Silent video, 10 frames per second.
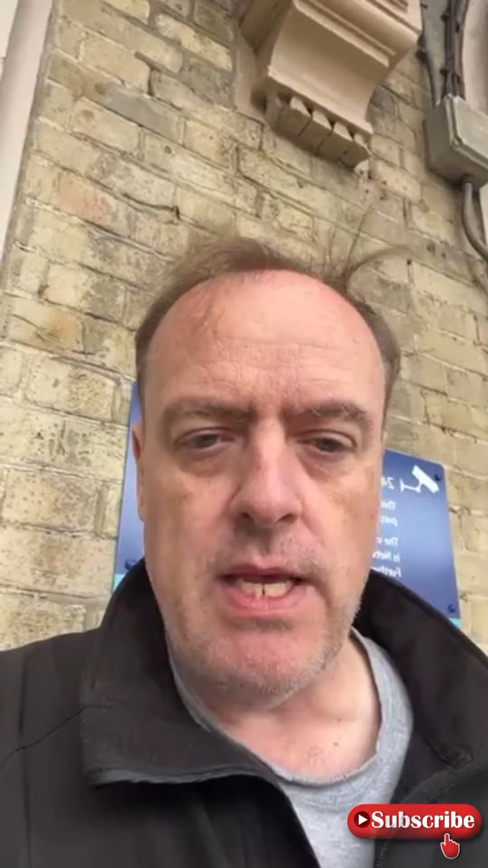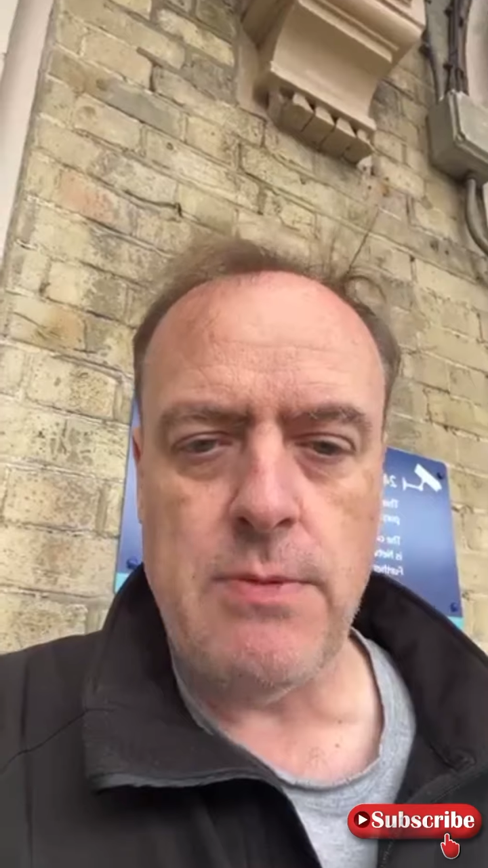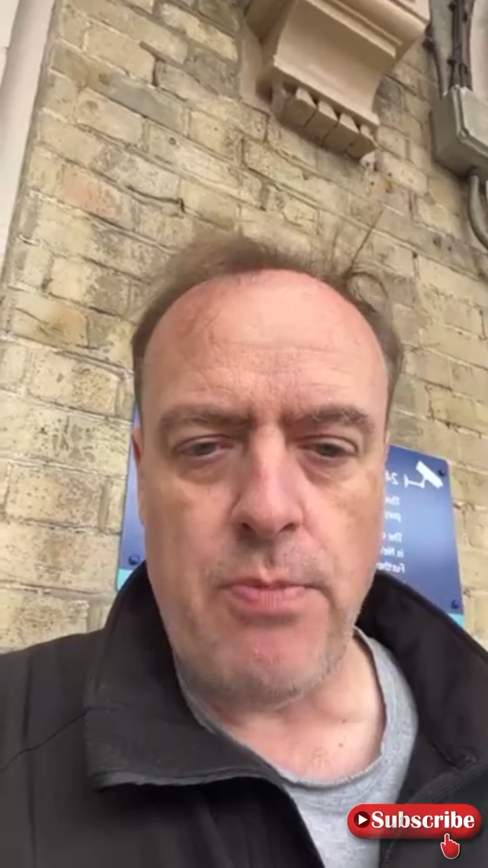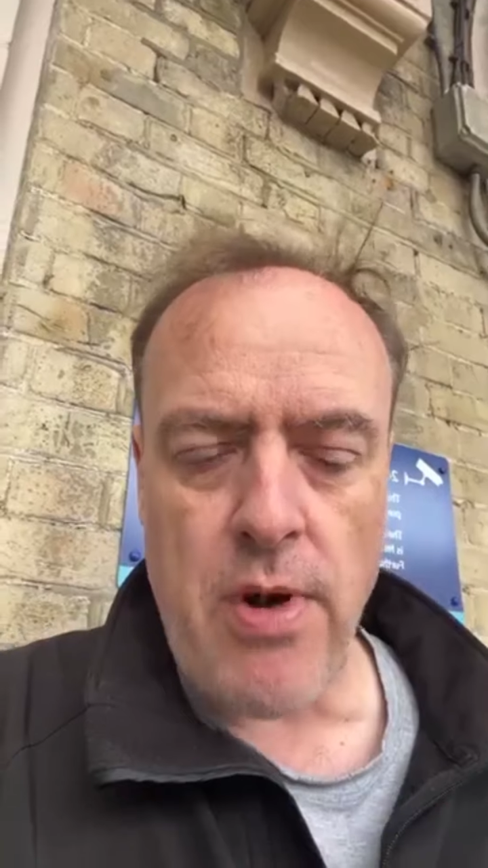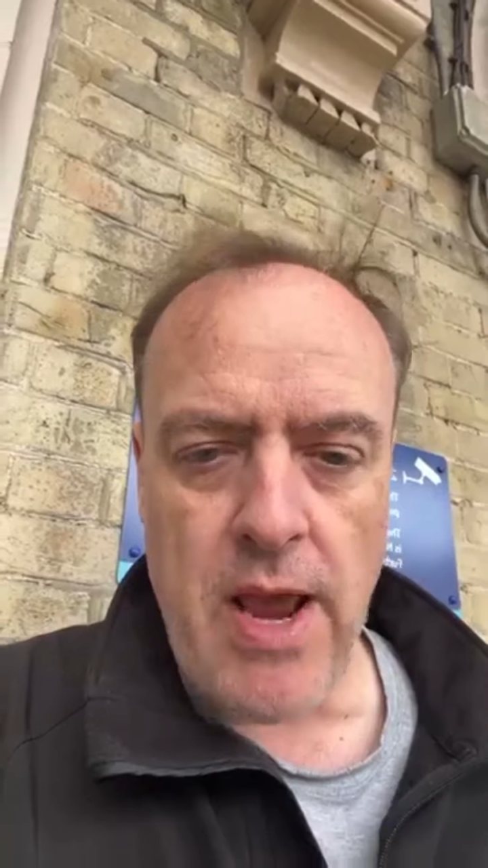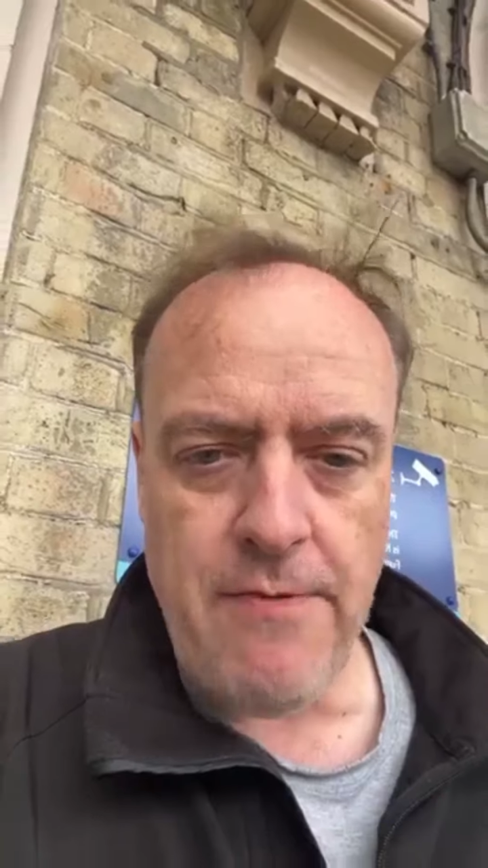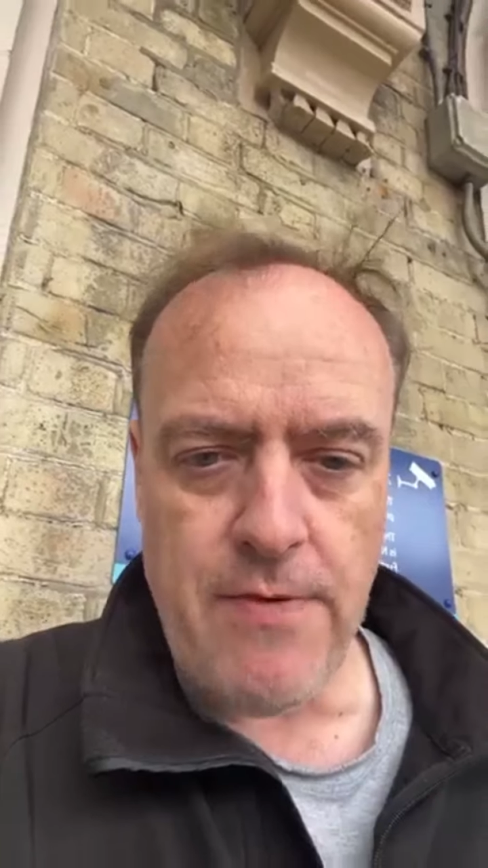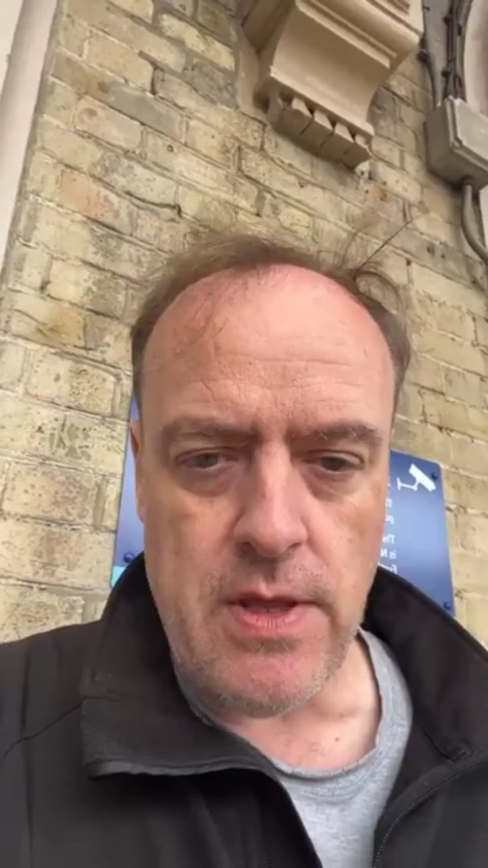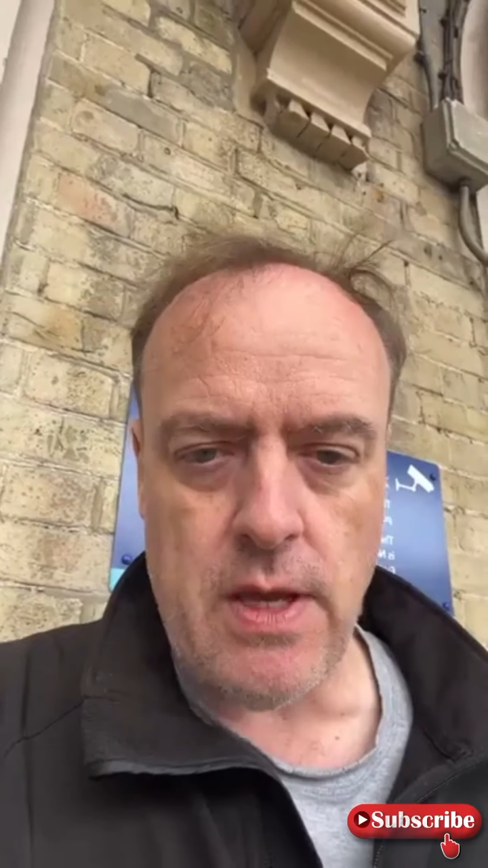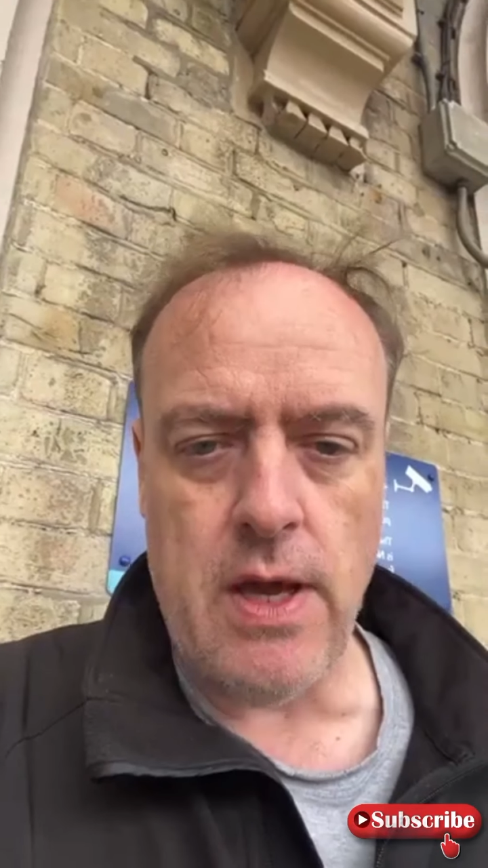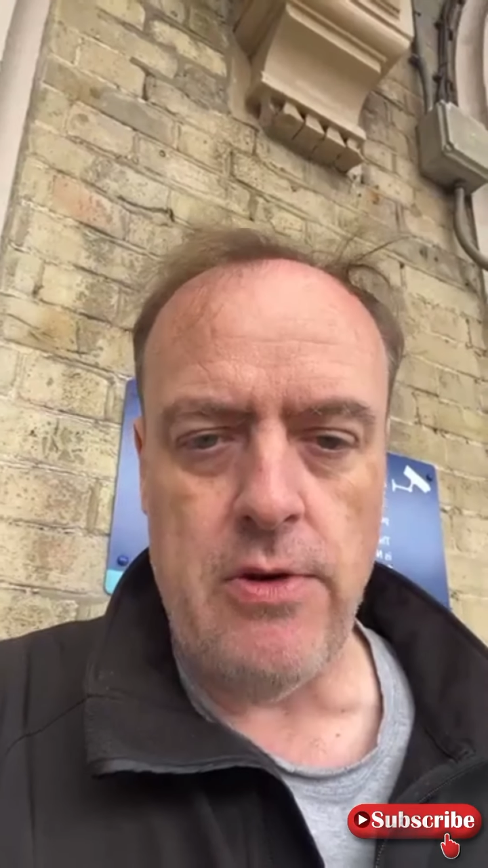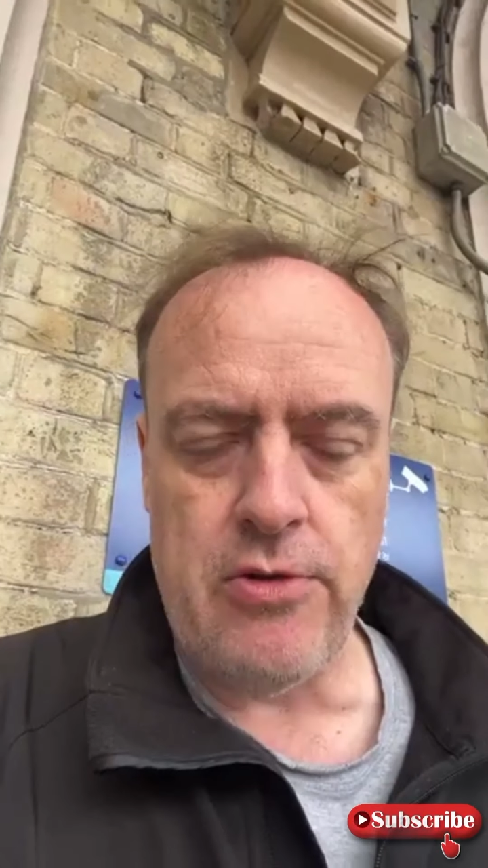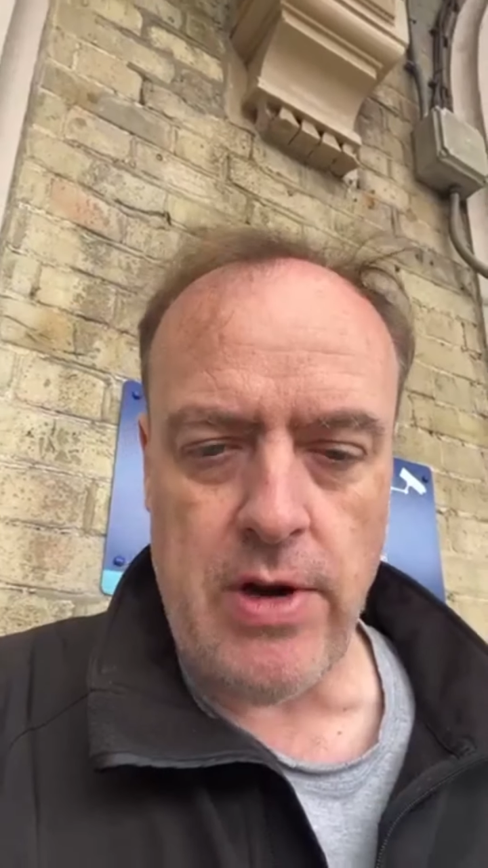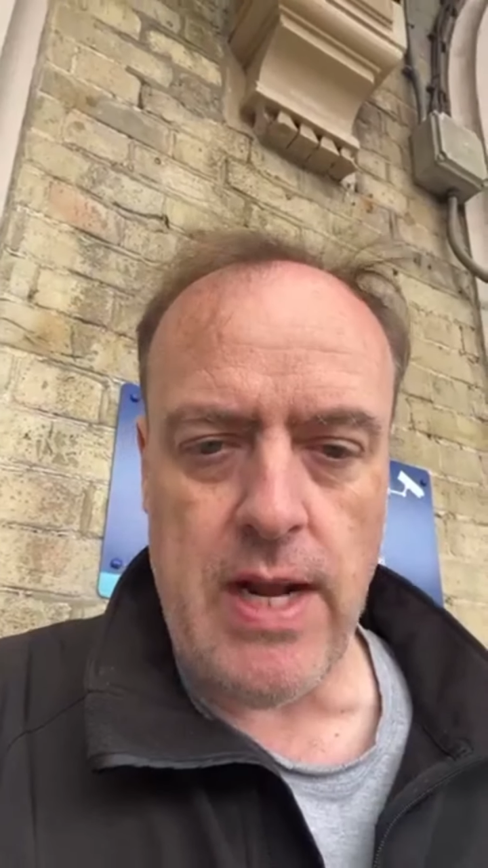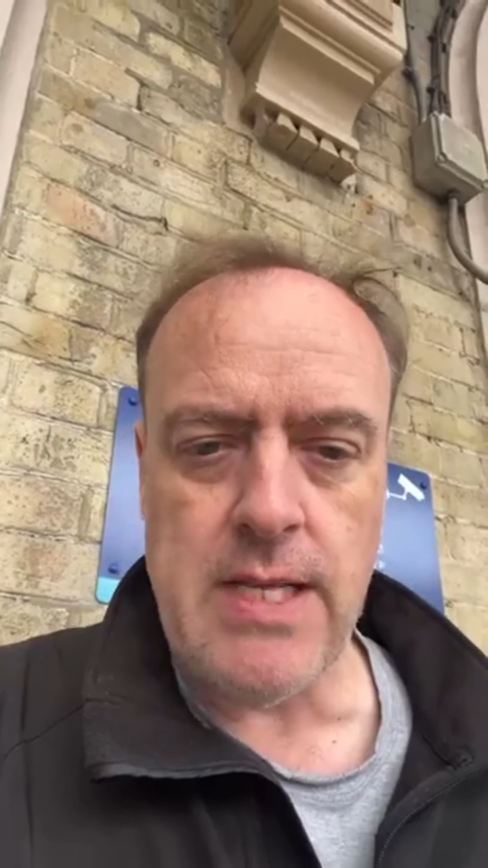Let's pray for the country.